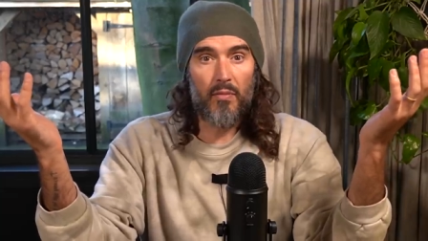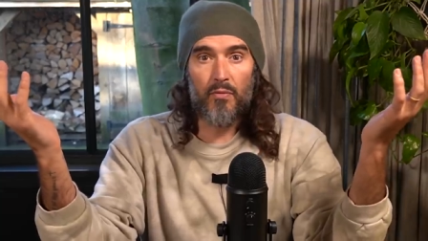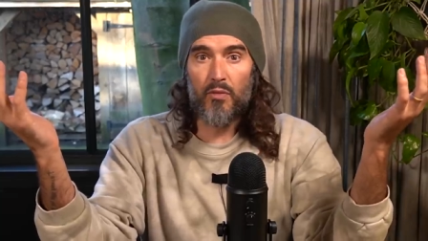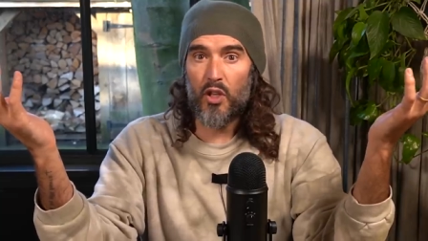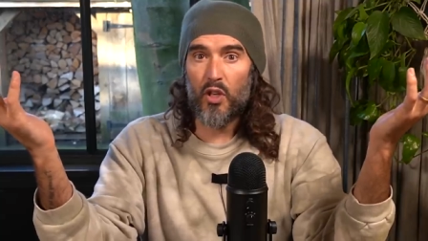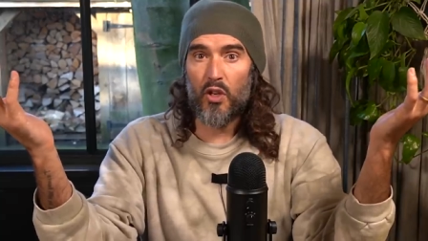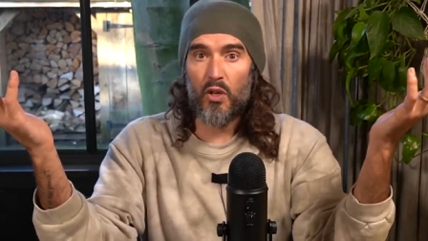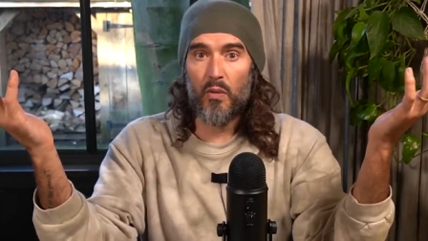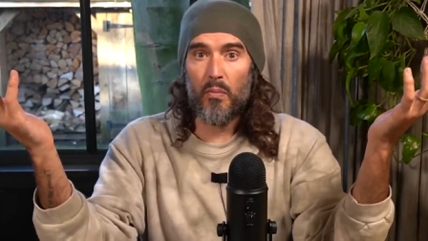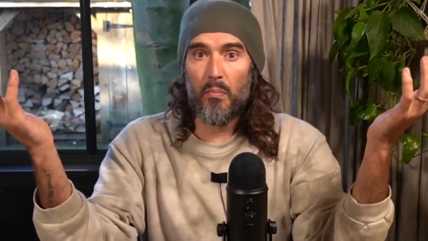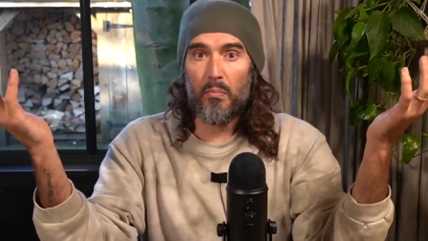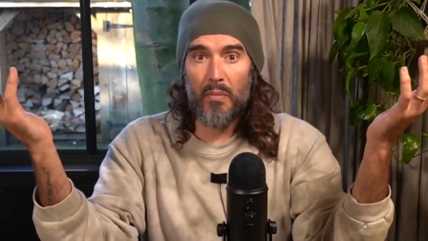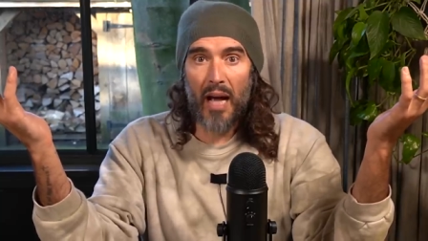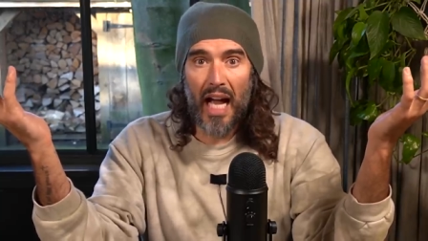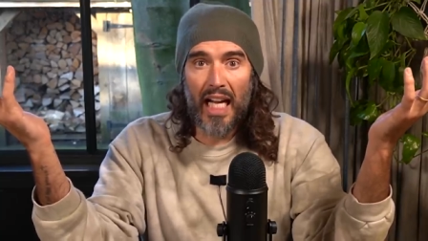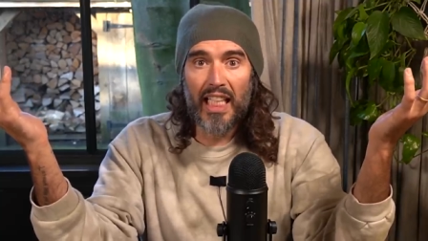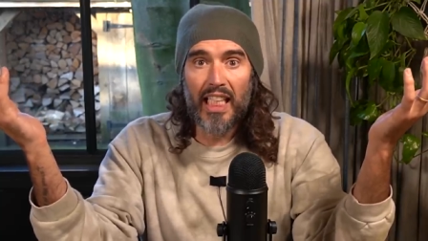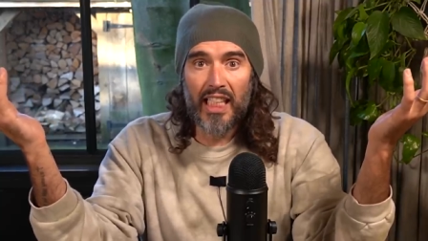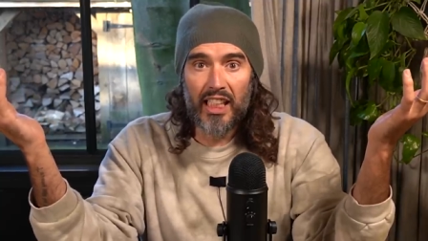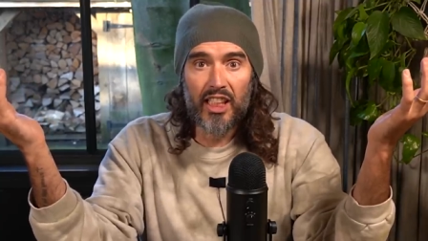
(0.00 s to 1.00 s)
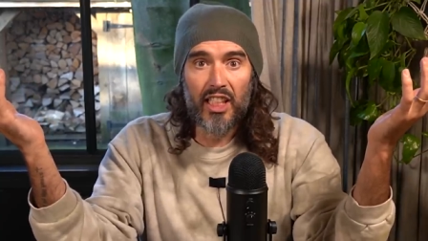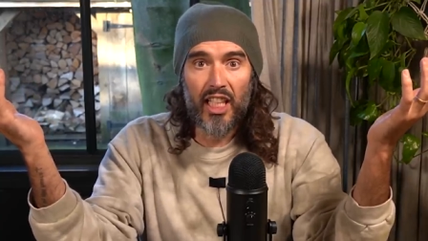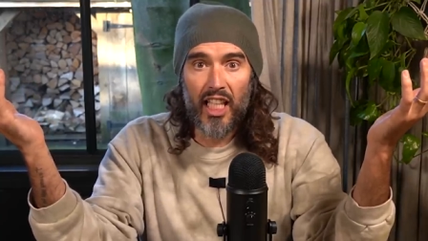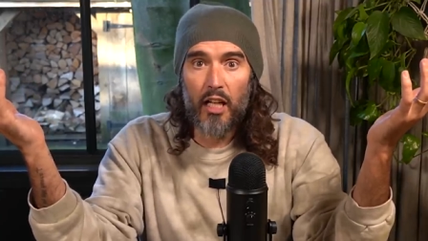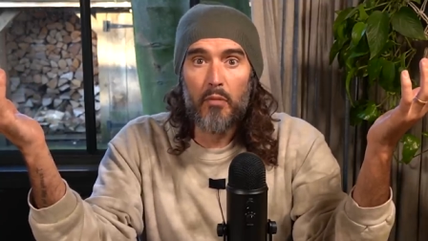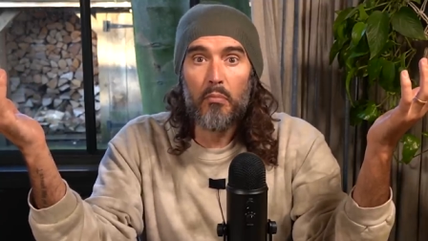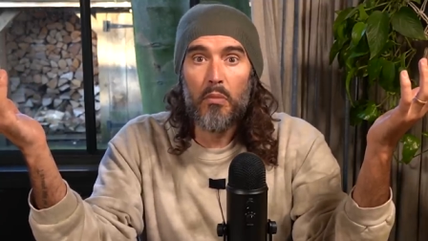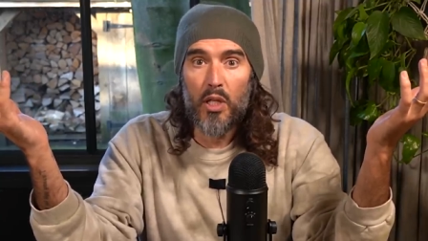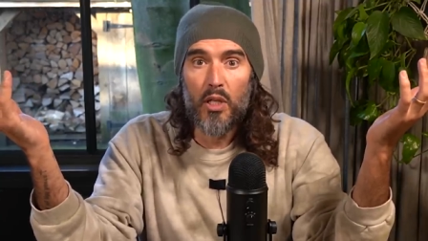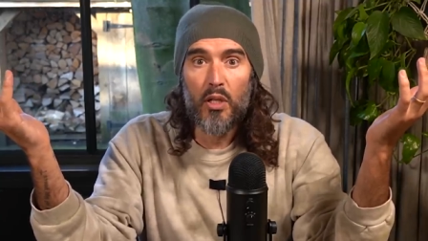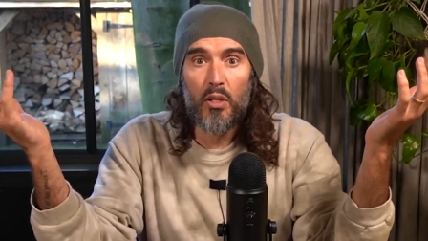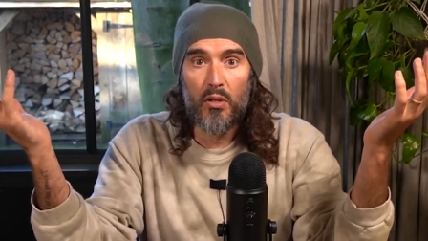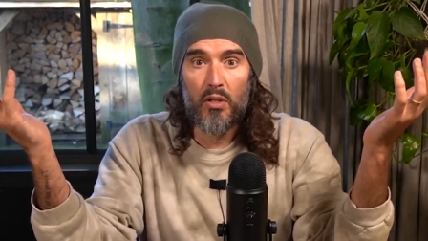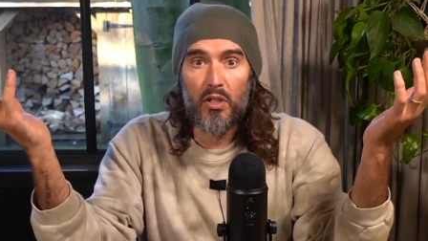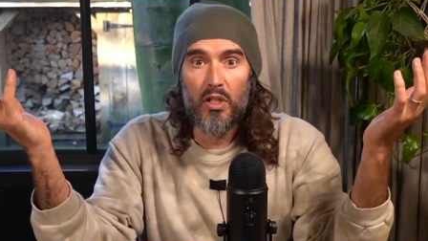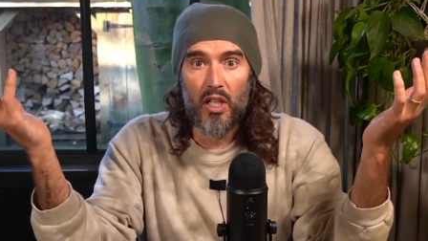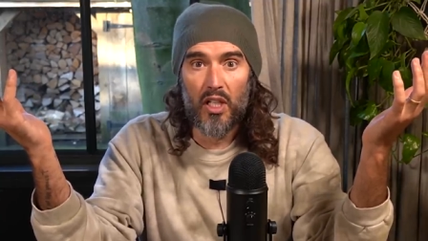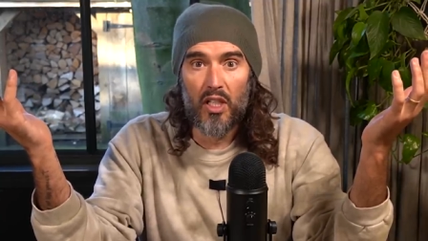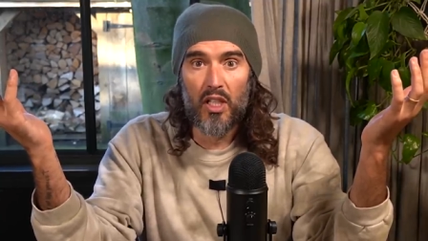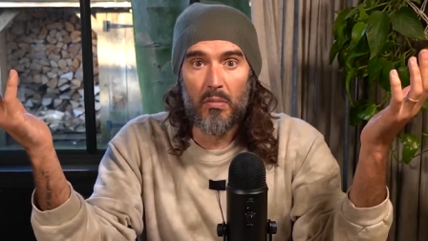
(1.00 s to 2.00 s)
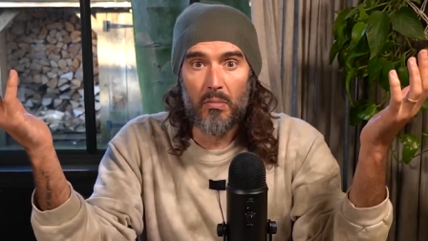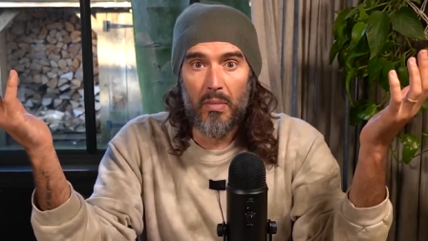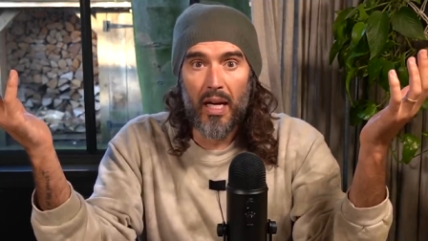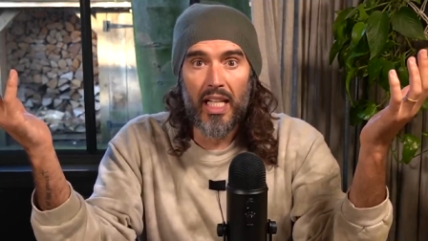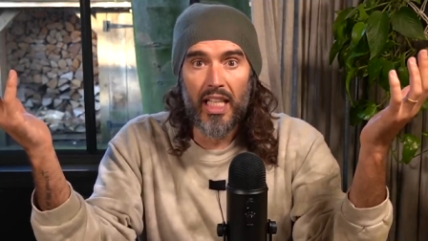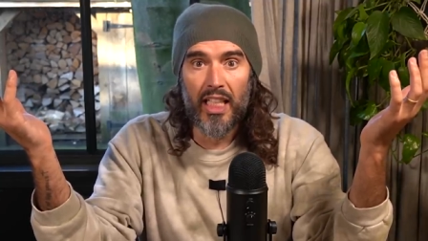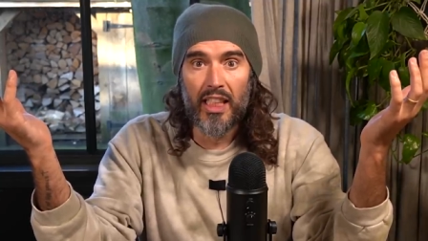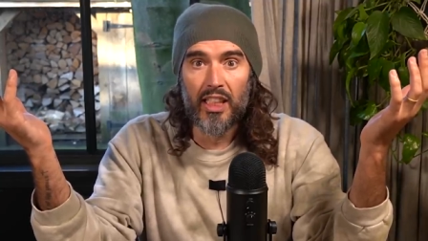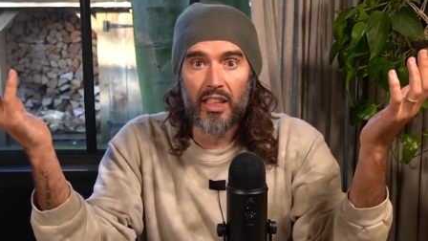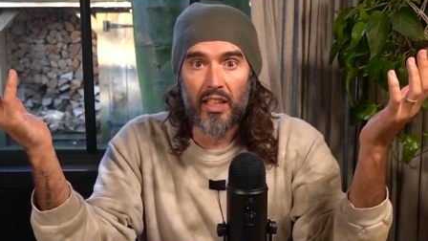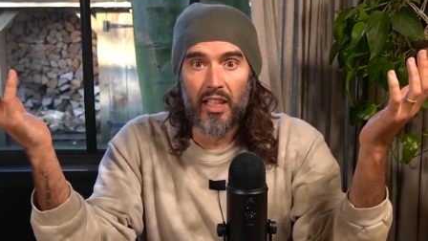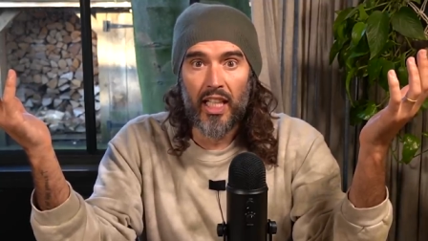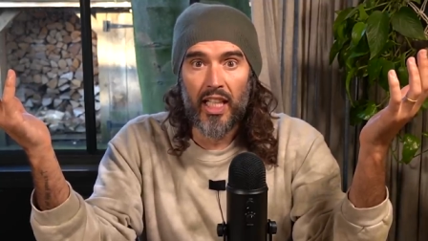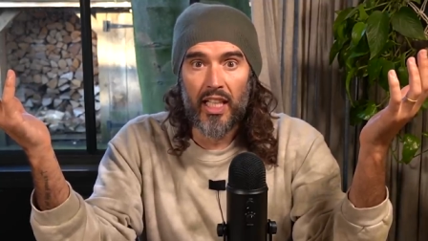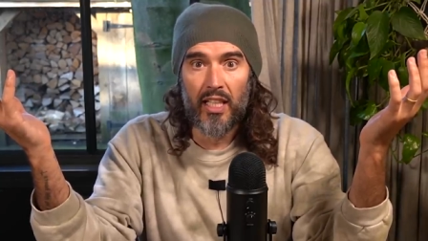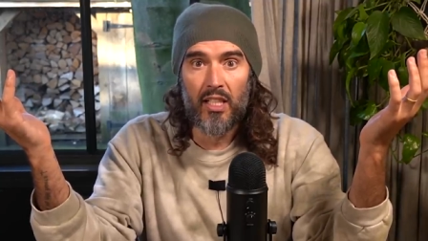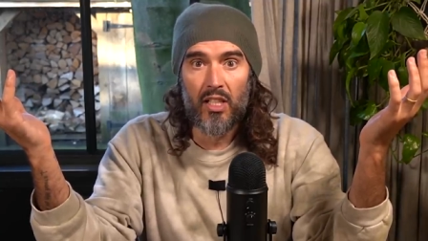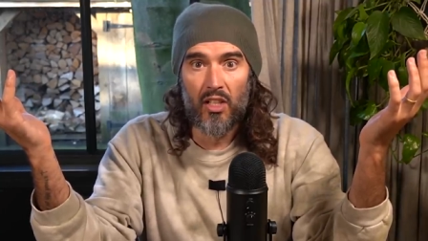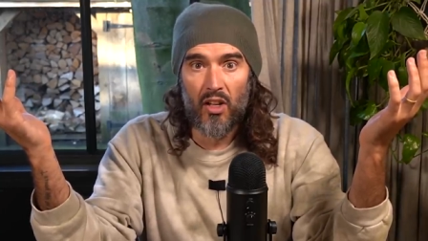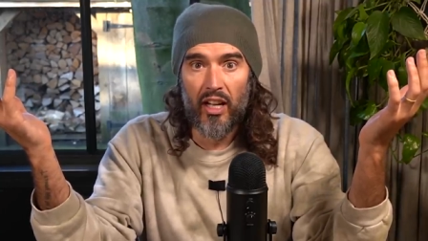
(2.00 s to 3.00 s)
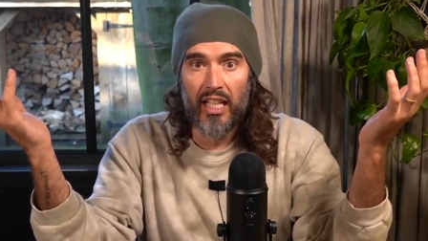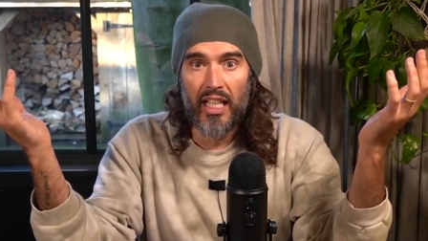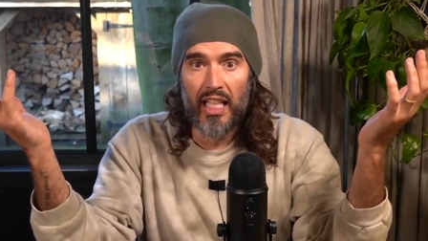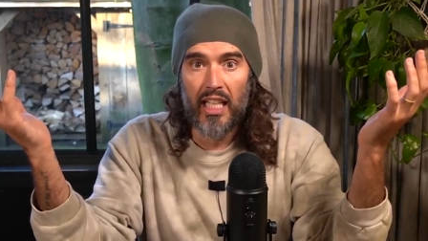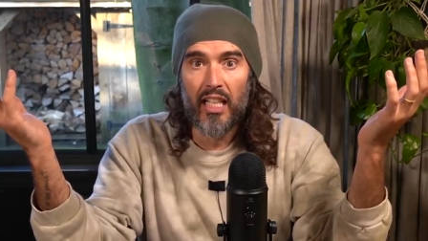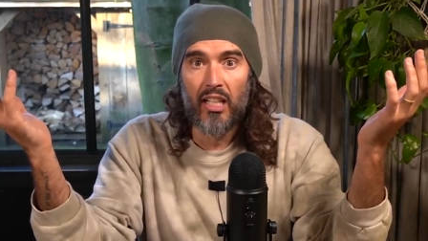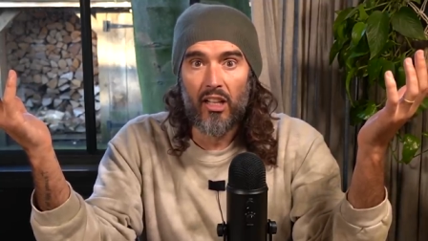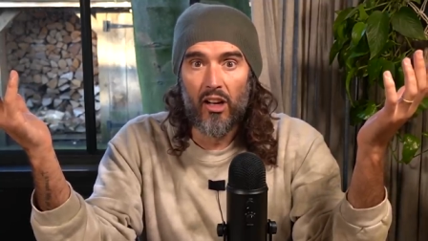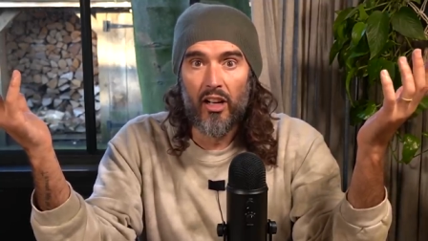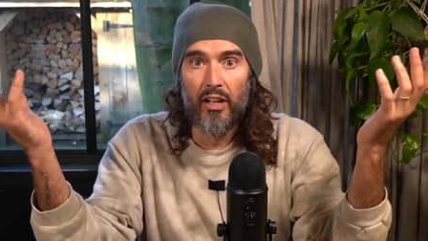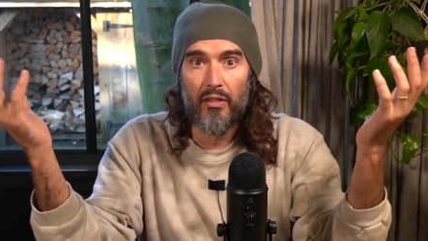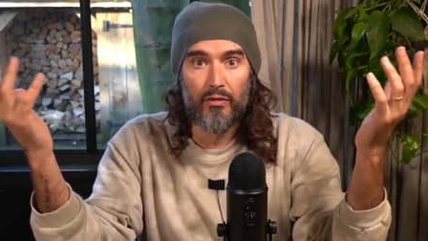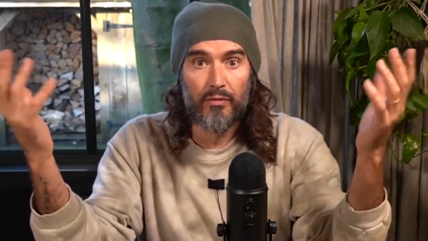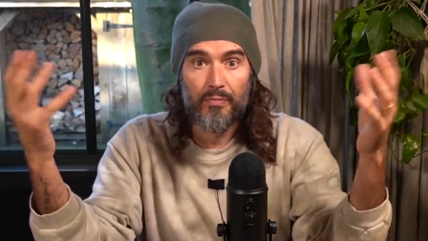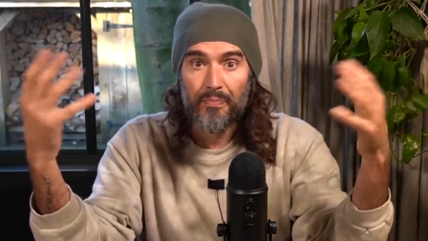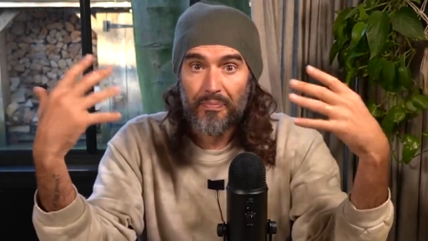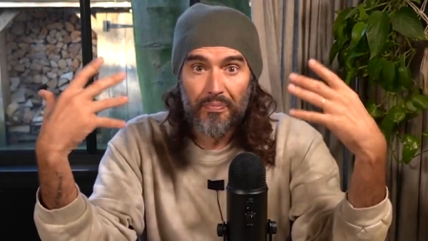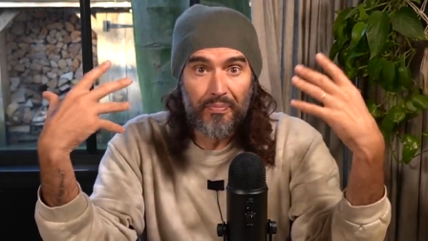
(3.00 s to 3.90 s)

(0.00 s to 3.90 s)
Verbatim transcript: to manage their moods and to manage their psychic life.